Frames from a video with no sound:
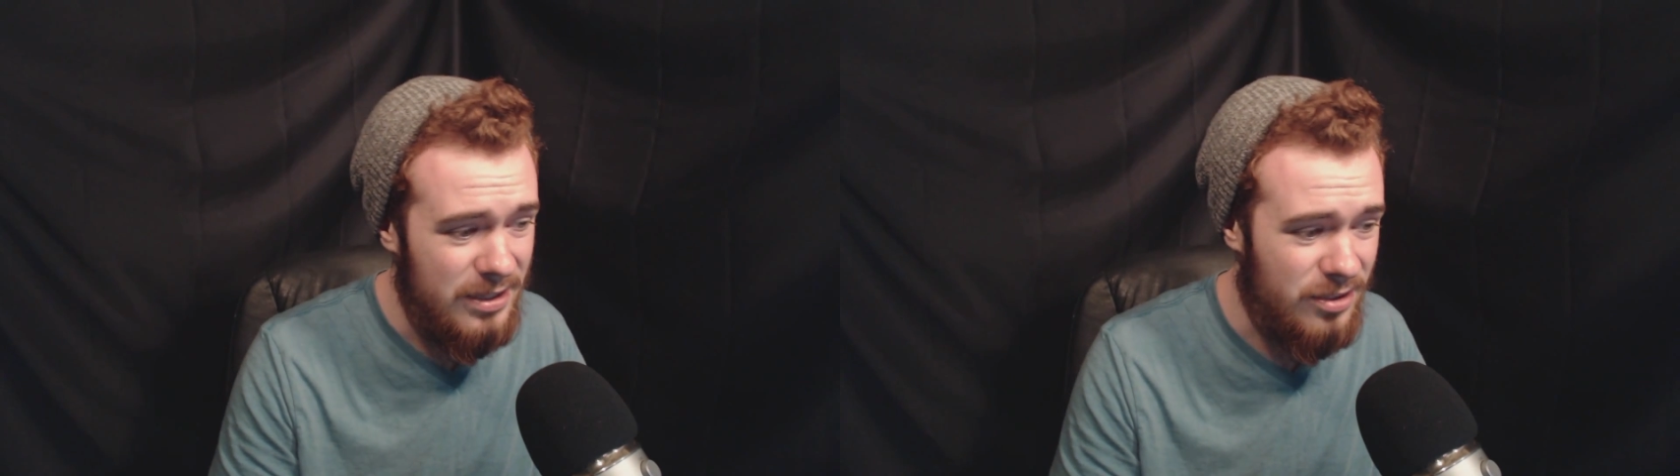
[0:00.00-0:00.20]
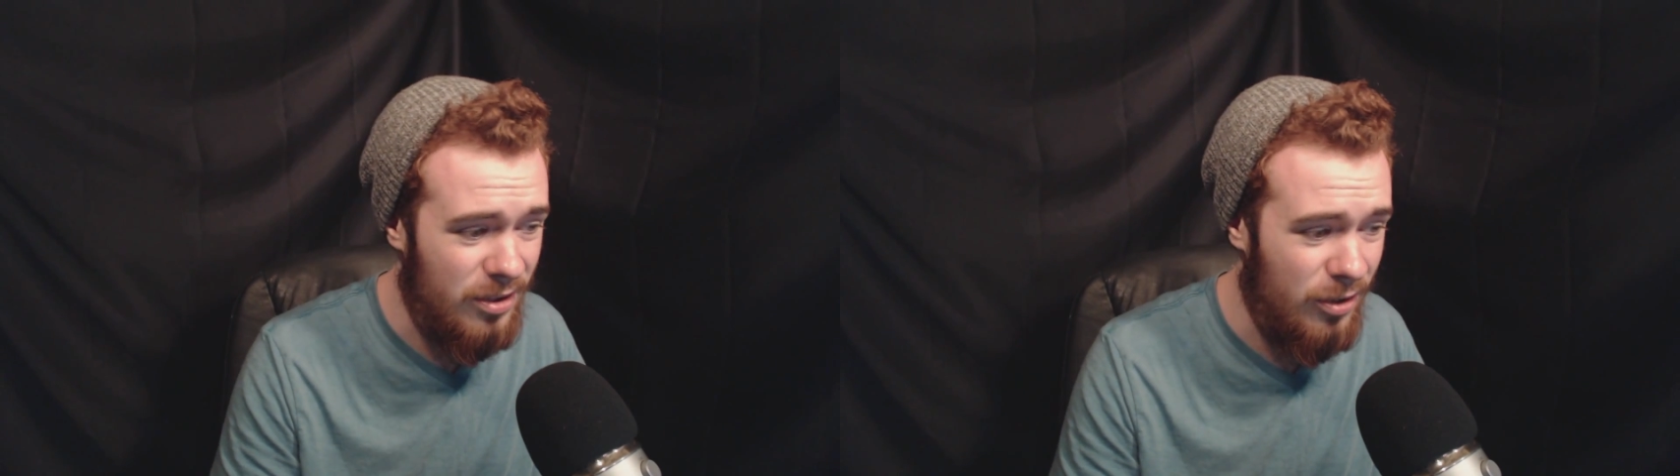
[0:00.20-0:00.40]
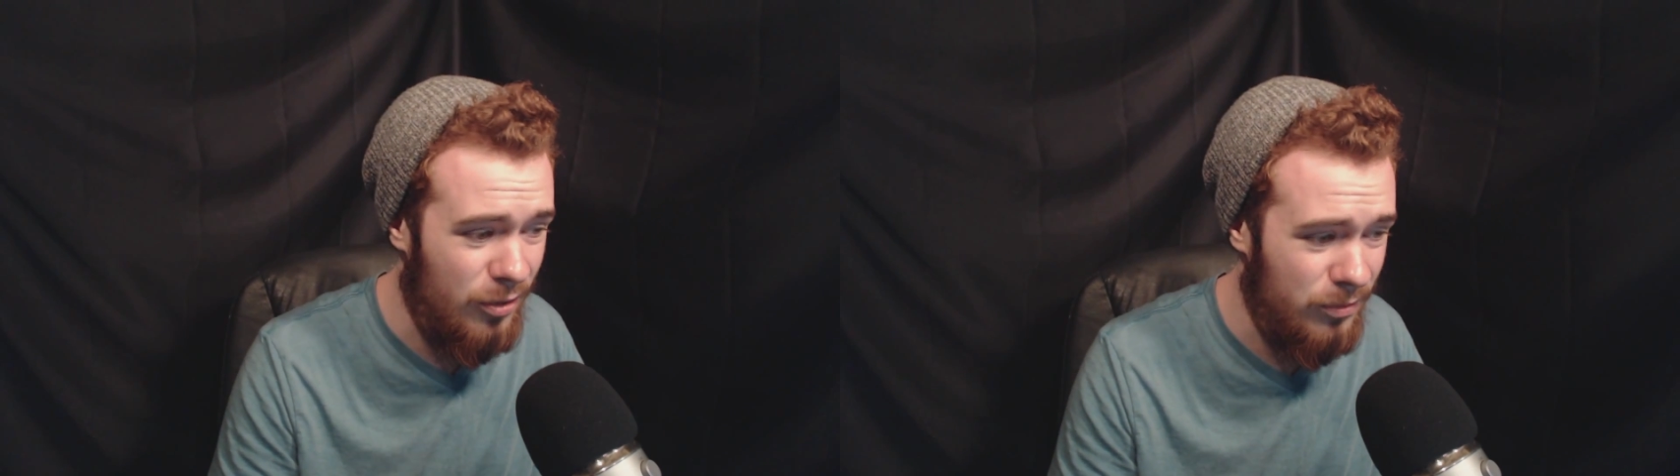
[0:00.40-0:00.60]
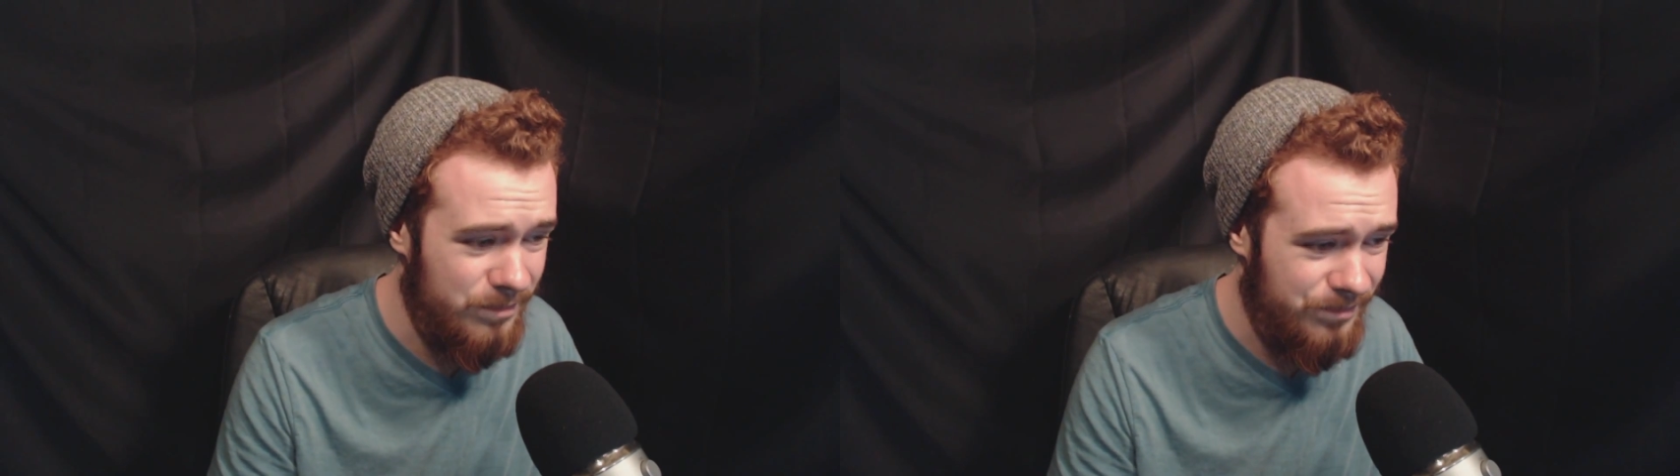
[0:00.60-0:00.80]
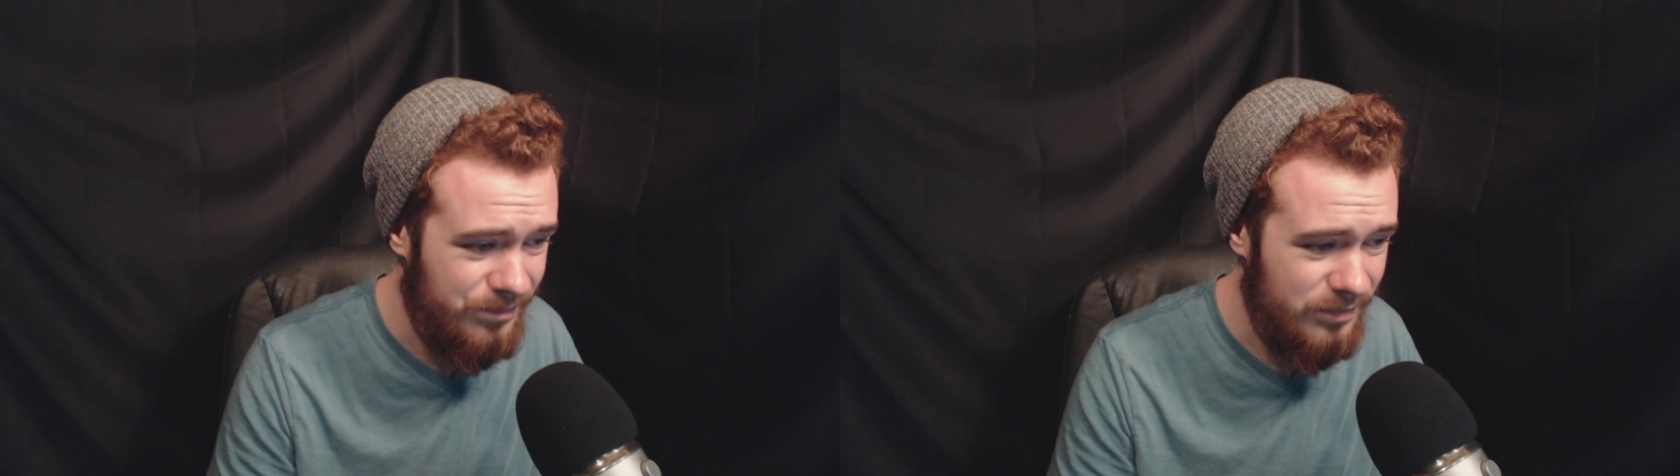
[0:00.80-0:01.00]

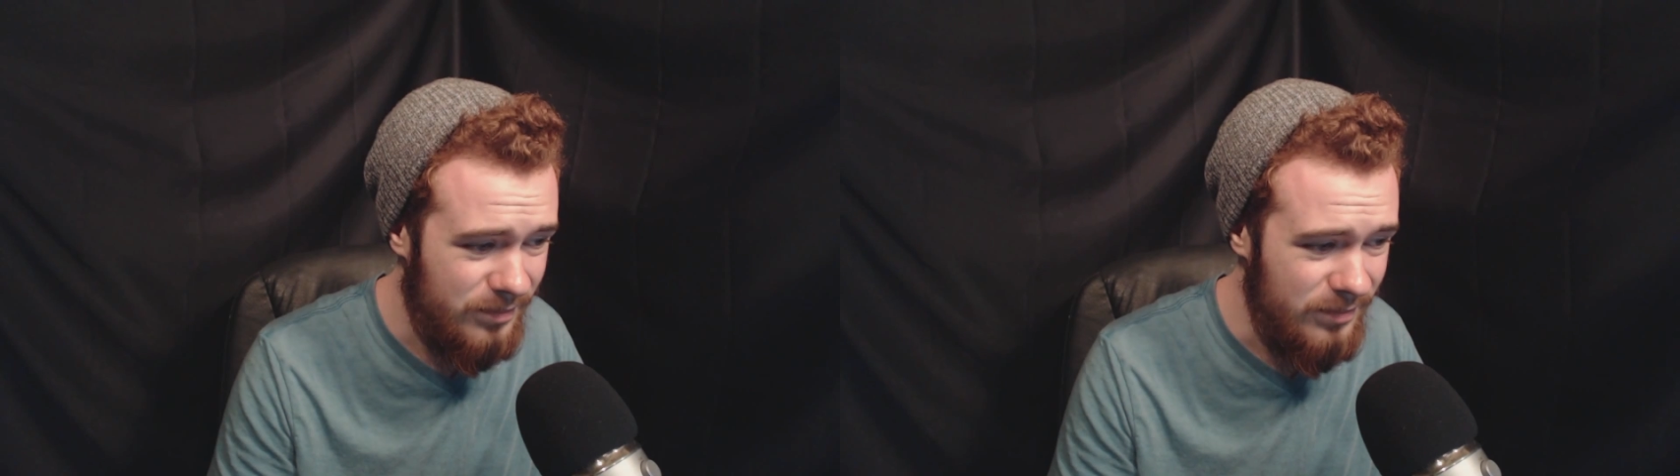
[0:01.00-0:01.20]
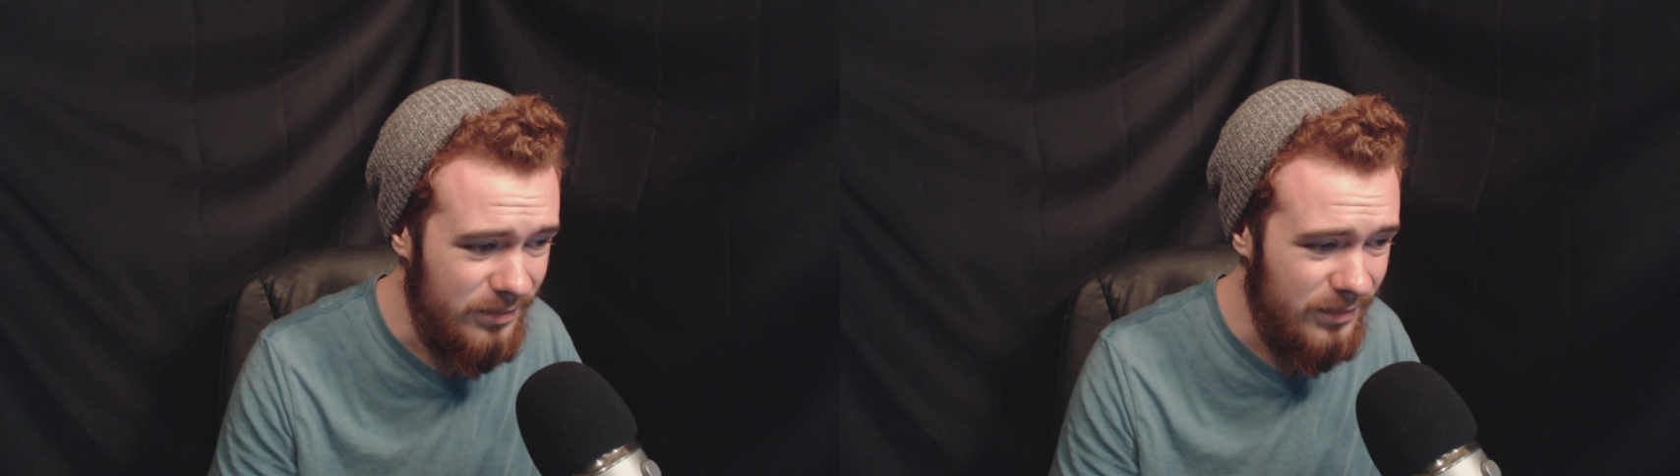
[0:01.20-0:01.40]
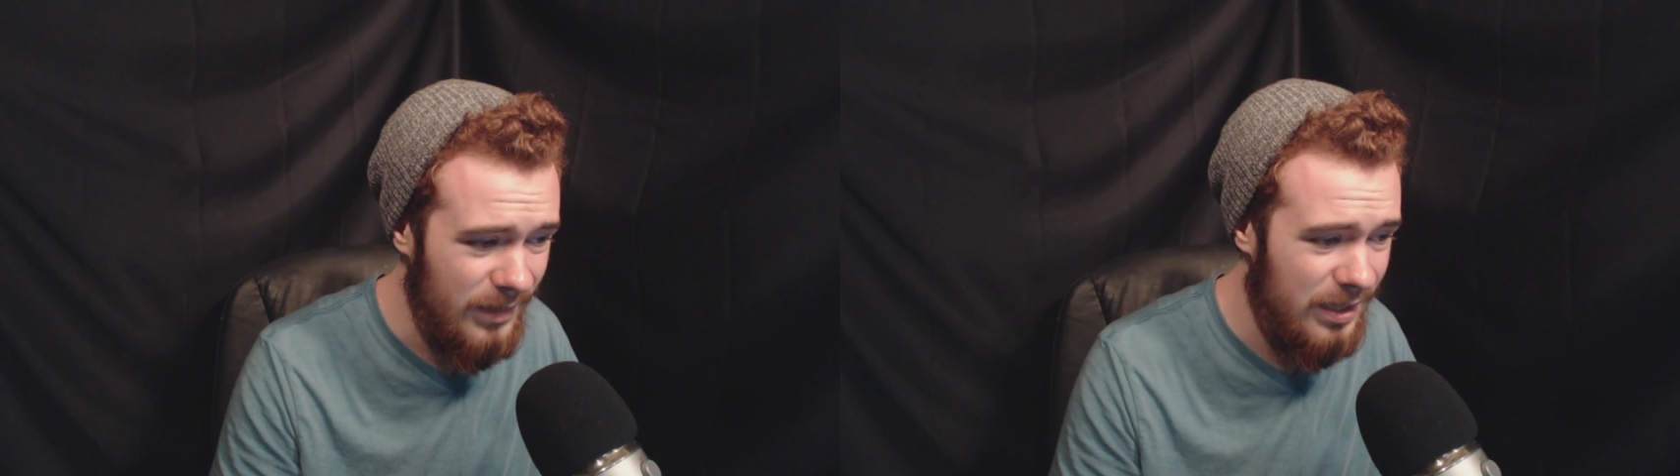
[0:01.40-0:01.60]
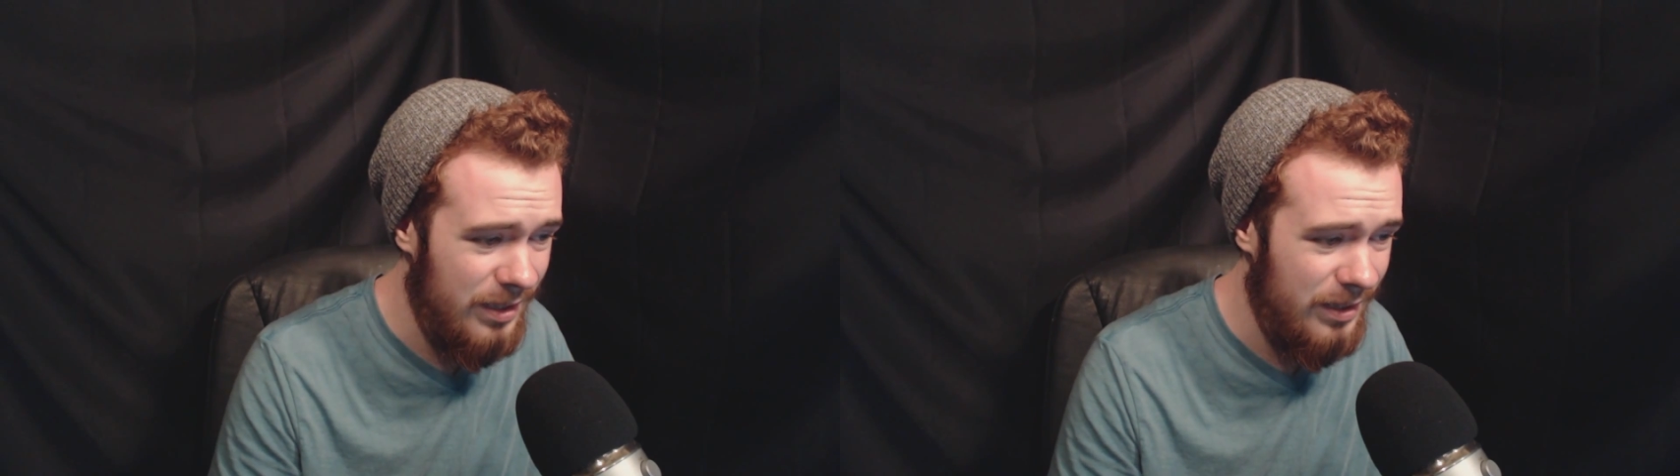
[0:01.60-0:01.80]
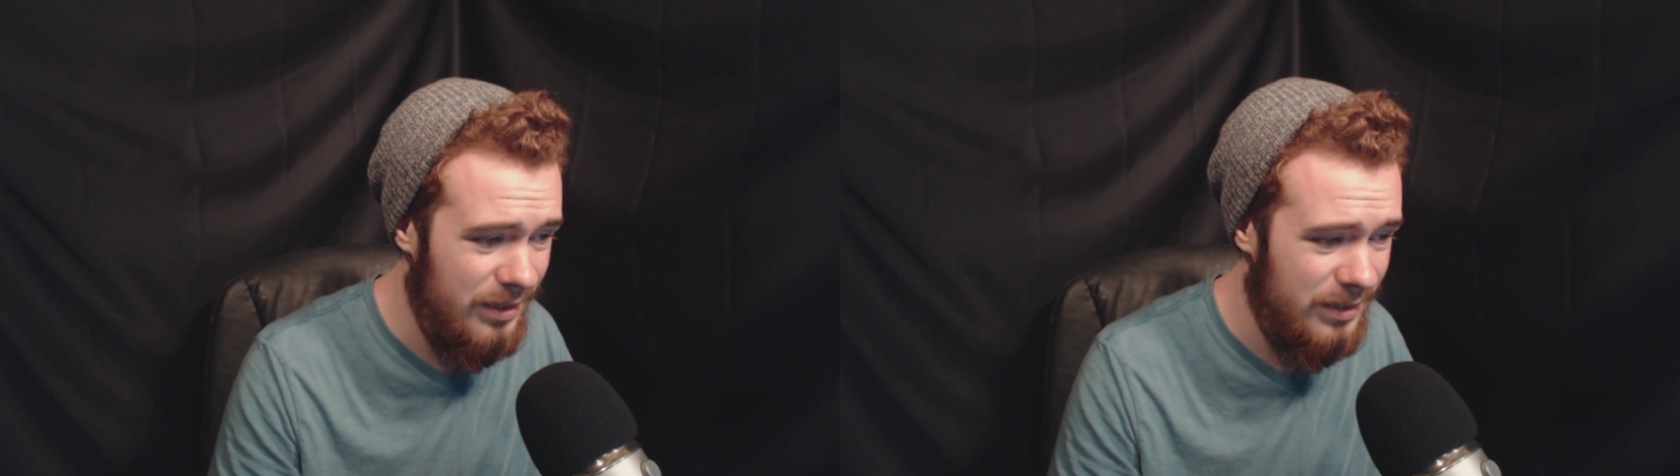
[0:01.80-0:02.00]
So,
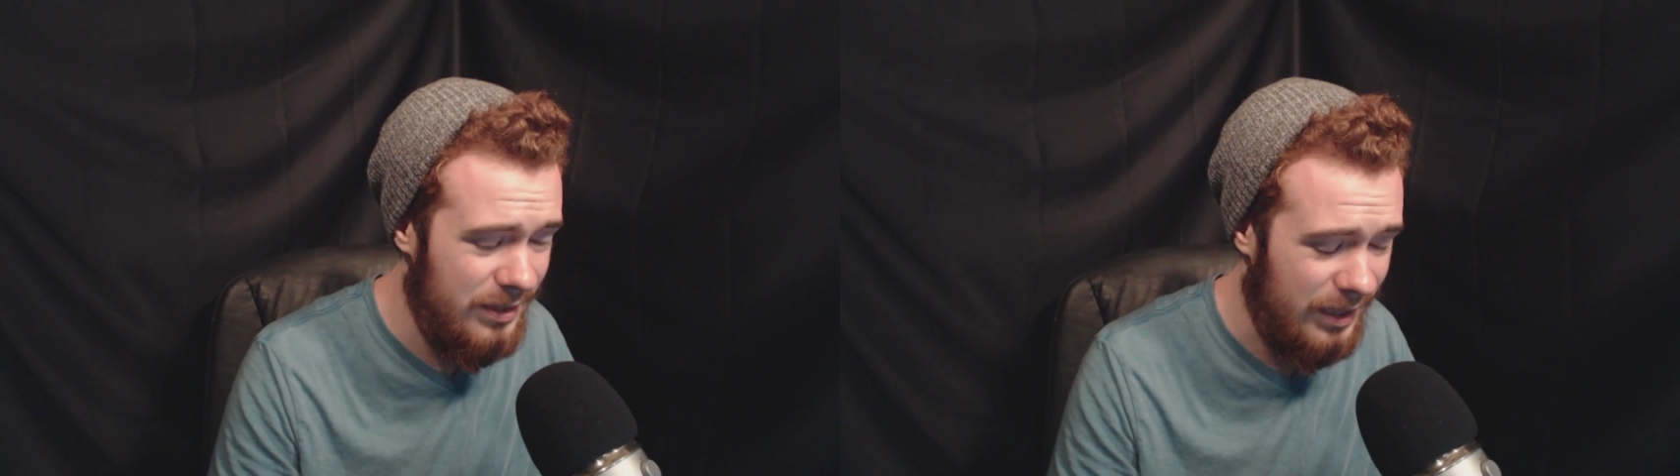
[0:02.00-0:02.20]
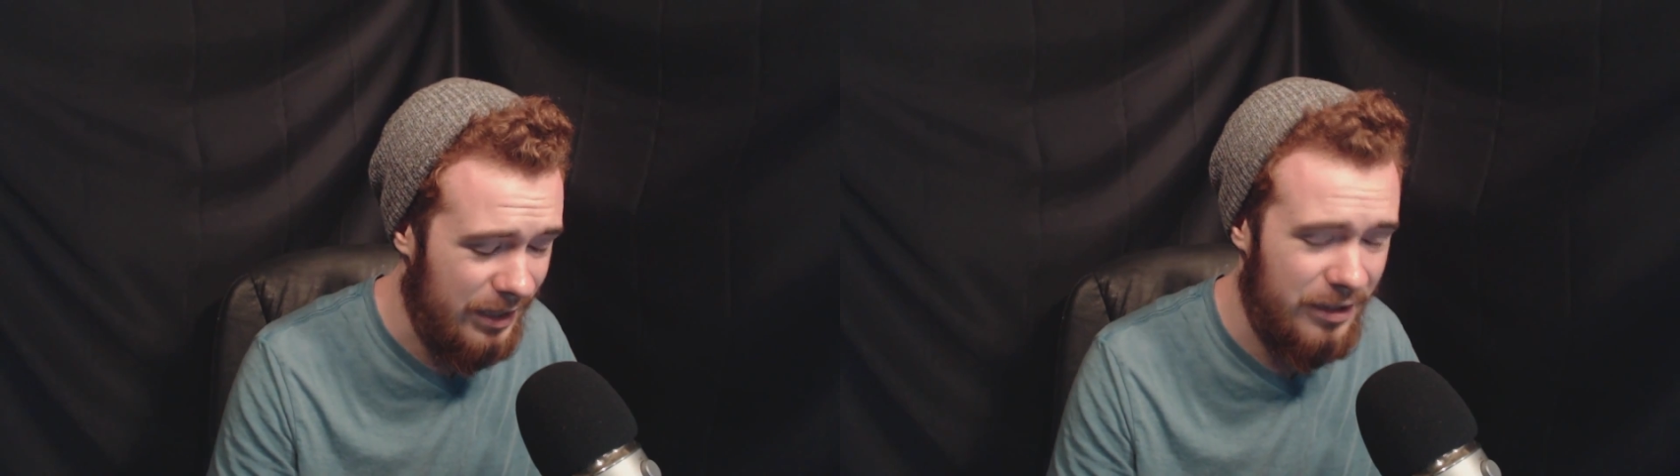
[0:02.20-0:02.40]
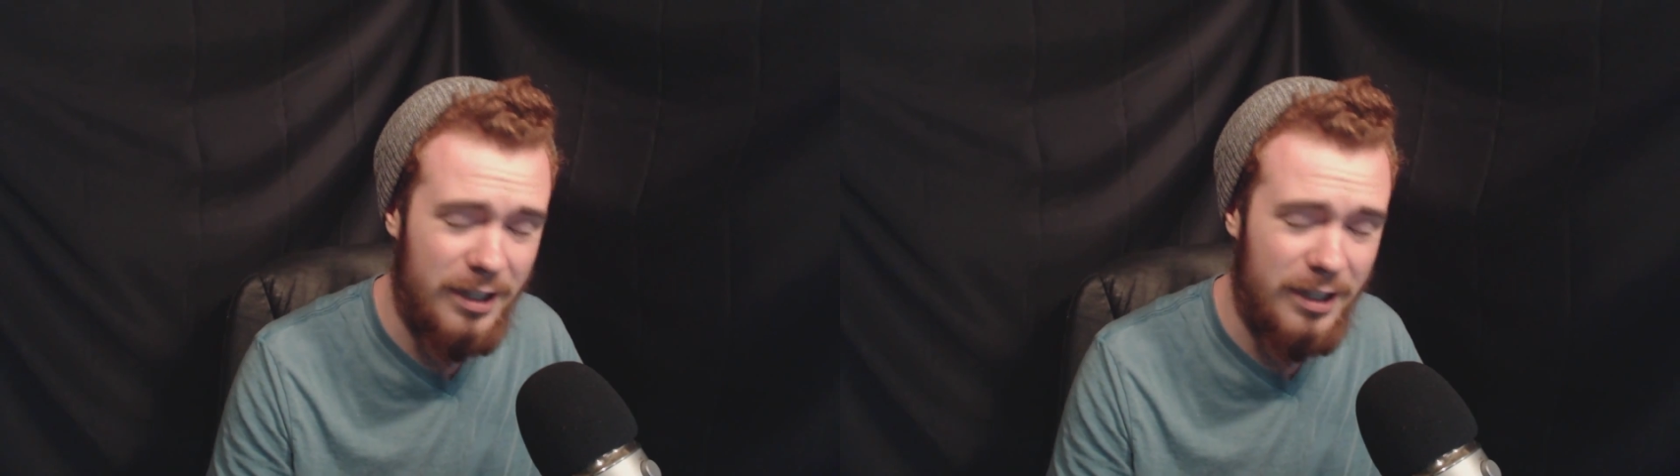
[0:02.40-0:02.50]
again,